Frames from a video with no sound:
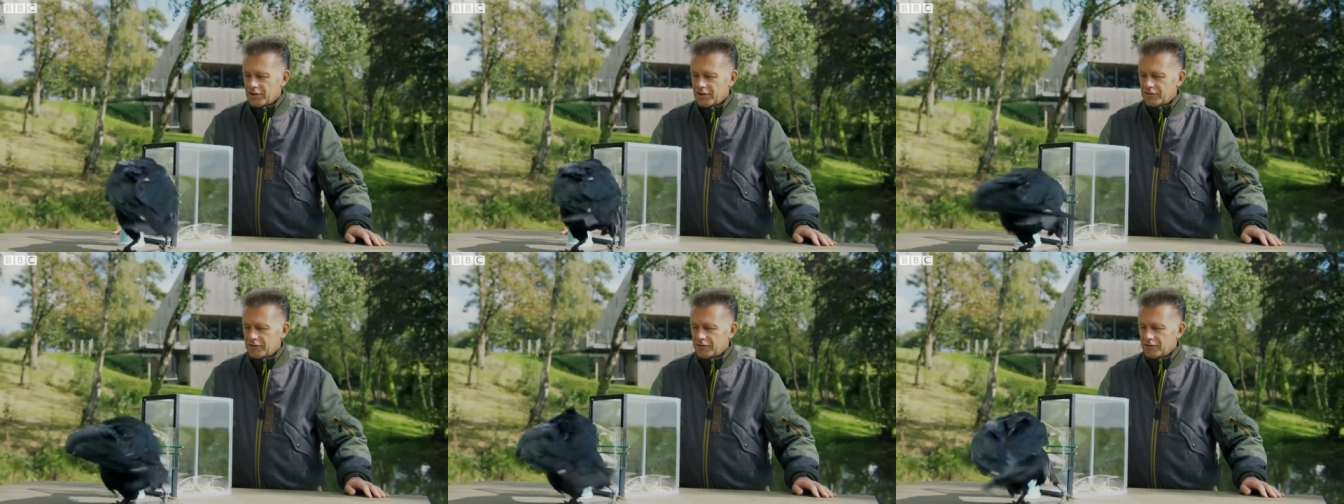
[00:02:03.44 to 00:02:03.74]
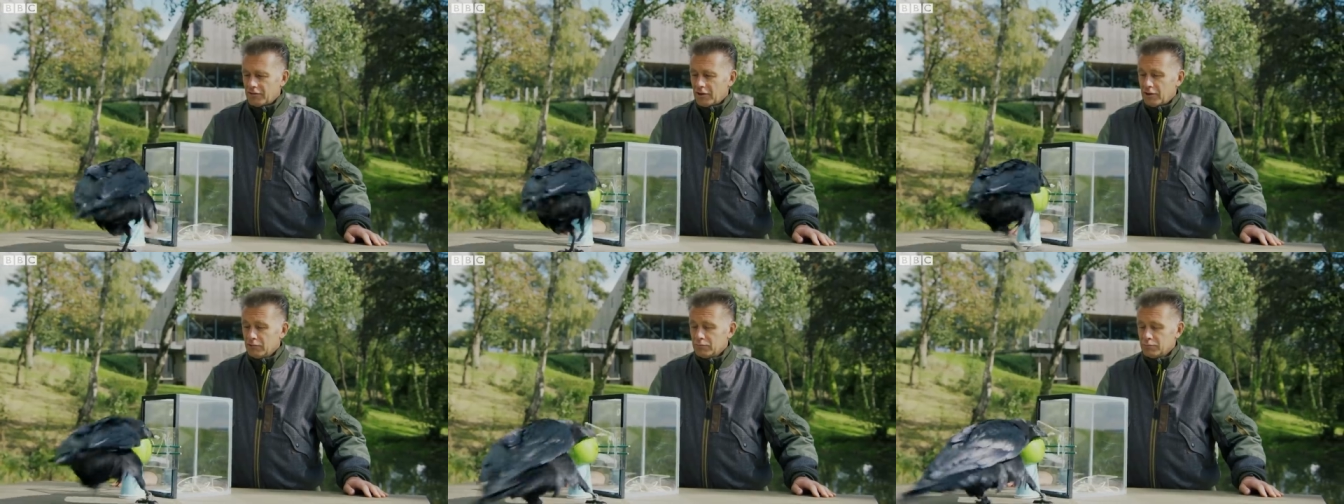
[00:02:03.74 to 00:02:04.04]

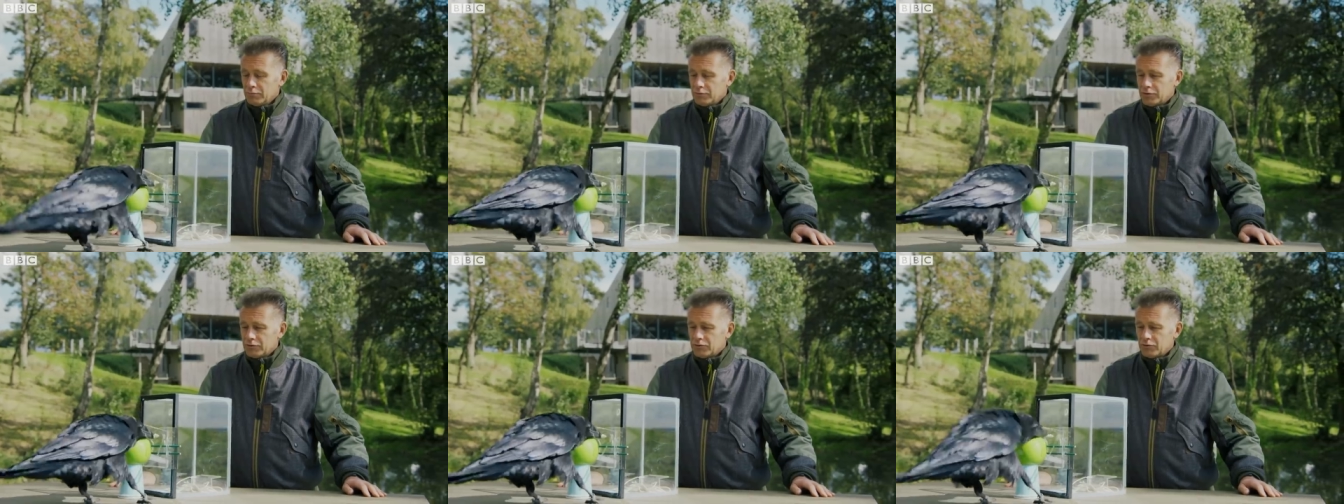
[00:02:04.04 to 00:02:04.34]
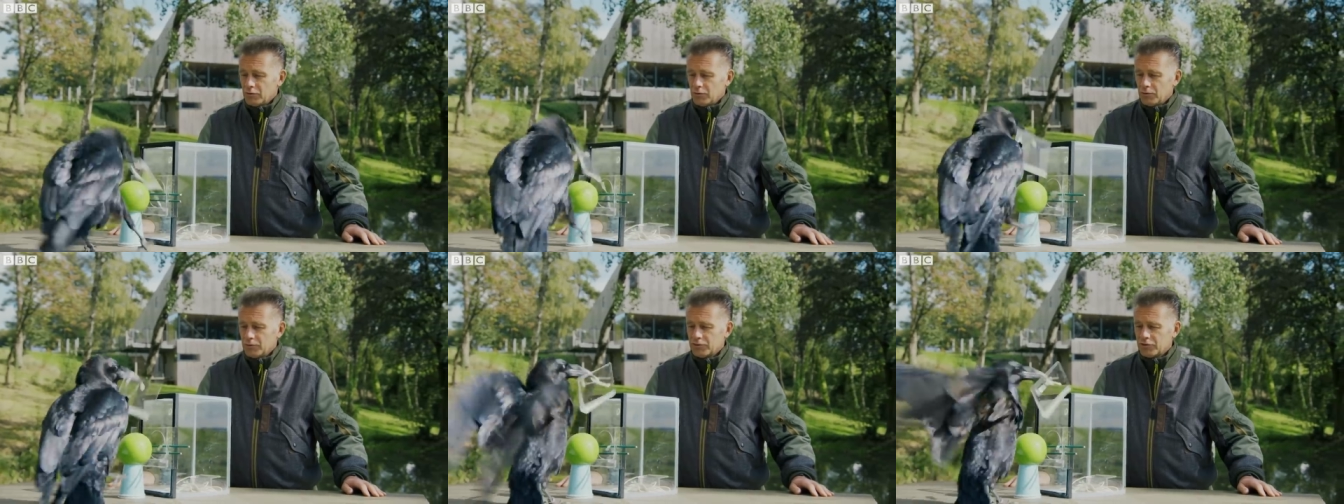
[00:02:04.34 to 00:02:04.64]
into... Oh, the
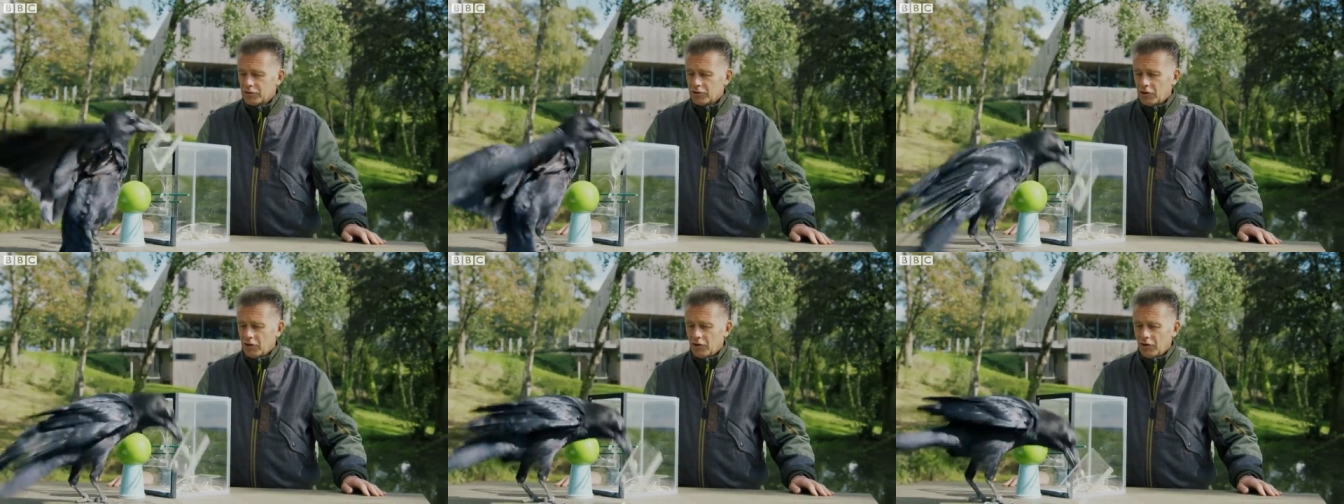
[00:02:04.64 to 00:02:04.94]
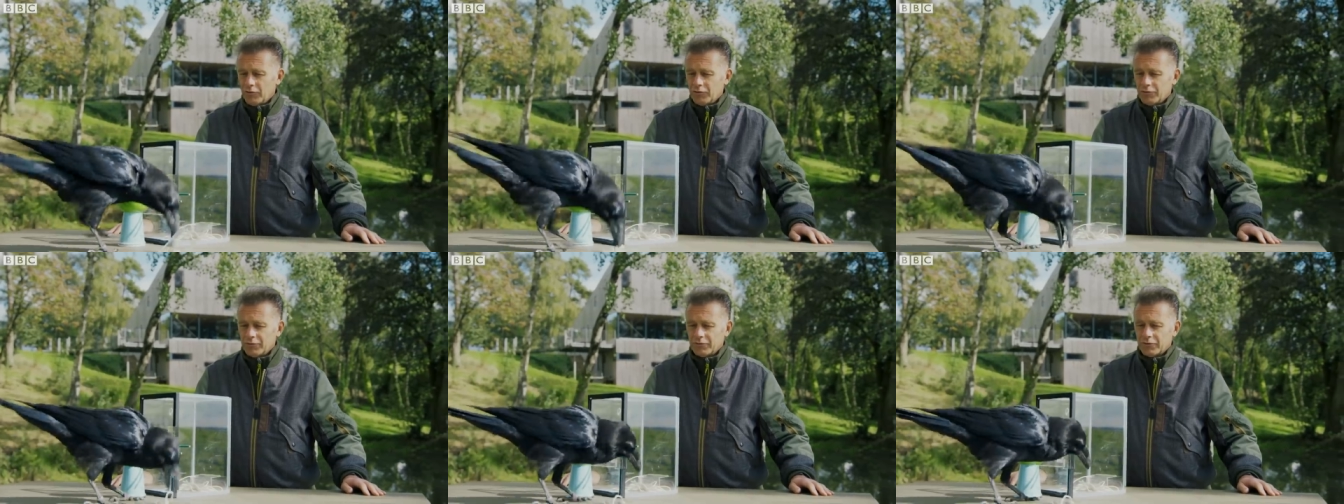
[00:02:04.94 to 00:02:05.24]
door's
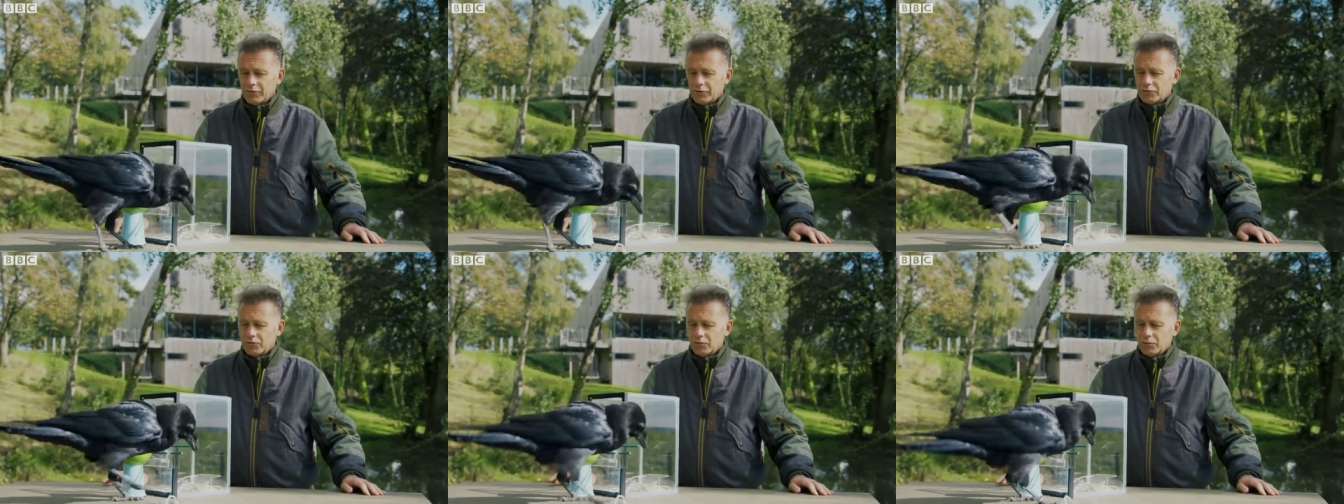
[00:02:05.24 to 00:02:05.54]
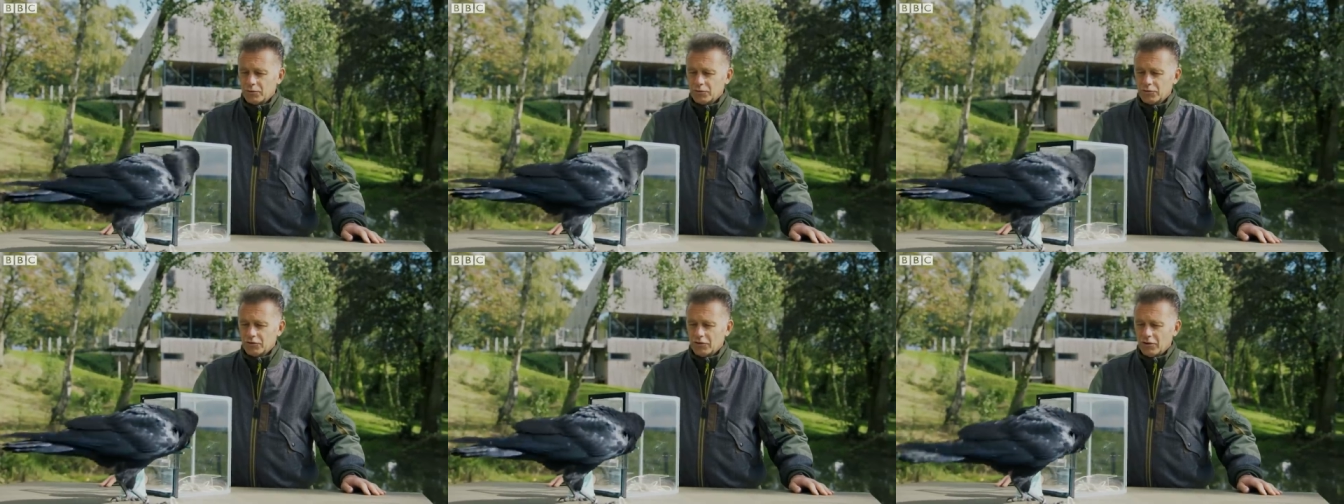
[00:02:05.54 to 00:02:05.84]
gone. The
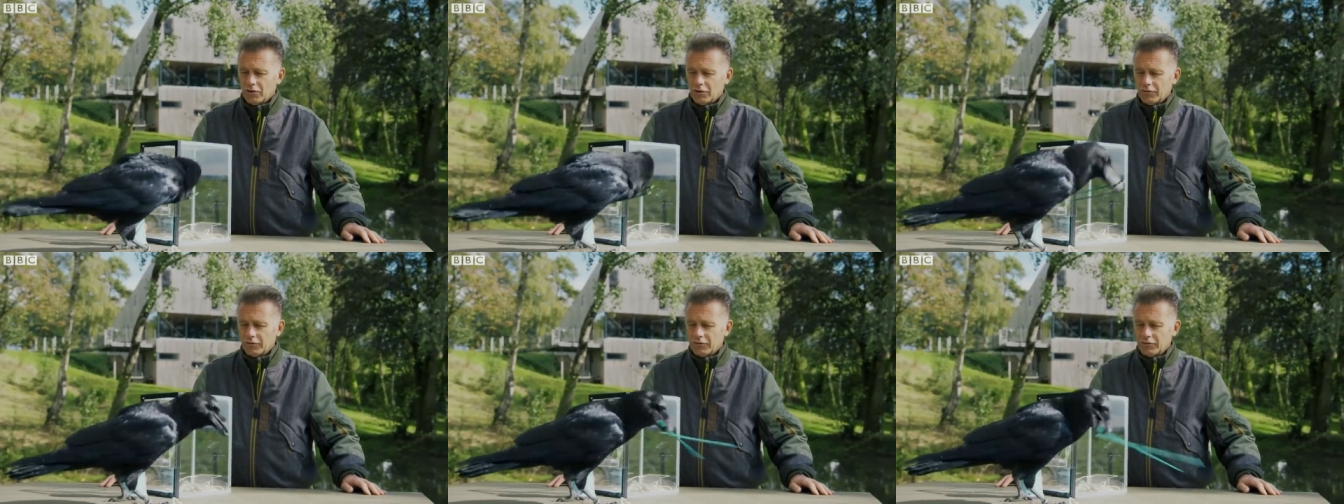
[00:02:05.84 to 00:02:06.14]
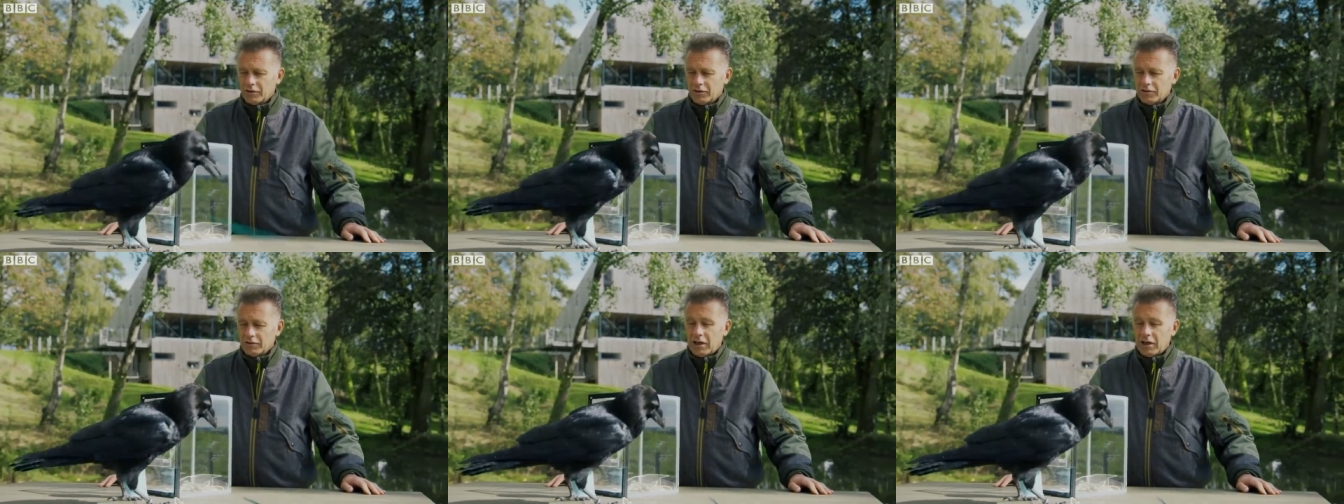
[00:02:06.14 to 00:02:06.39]
door's gone.